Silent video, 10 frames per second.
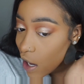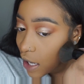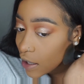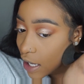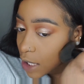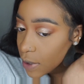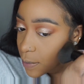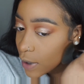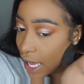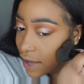and a lot of
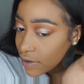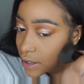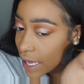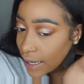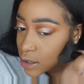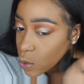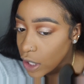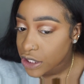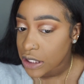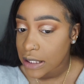people ask
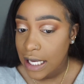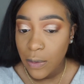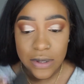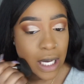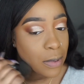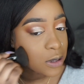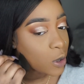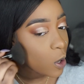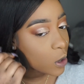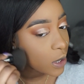questions like what type of
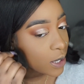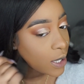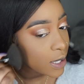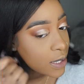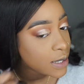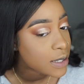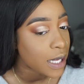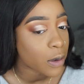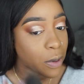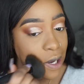dog he is,
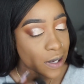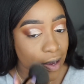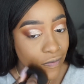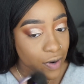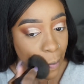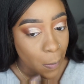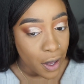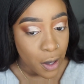like where I get him from.